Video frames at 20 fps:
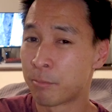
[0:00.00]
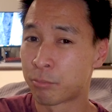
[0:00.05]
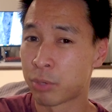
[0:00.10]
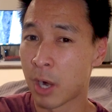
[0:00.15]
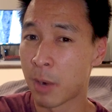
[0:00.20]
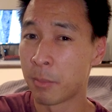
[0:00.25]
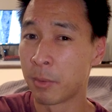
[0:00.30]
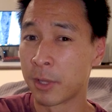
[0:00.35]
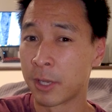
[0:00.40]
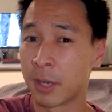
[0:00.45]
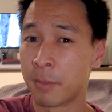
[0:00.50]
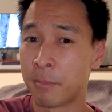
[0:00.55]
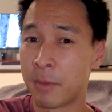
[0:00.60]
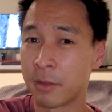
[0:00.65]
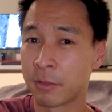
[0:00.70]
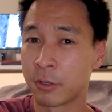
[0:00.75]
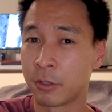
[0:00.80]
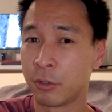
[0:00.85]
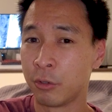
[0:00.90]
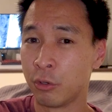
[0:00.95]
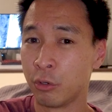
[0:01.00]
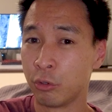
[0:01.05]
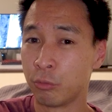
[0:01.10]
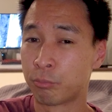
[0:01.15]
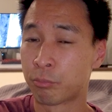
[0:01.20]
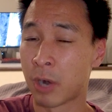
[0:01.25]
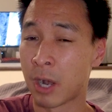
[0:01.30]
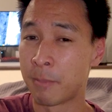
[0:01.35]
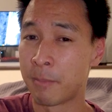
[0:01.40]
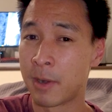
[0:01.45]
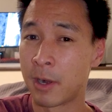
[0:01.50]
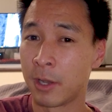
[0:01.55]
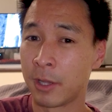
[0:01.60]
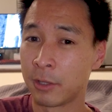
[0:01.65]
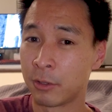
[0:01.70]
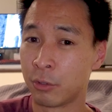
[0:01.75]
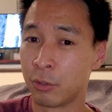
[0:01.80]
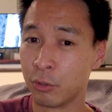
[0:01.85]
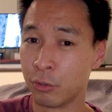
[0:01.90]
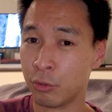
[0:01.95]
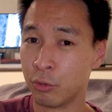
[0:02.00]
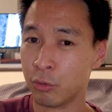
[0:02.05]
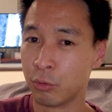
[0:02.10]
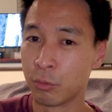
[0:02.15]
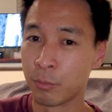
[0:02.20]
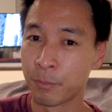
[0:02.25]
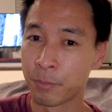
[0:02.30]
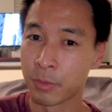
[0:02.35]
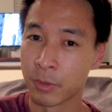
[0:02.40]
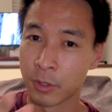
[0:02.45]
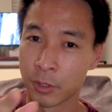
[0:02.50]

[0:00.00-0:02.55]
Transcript: probably in a month or two, primarily to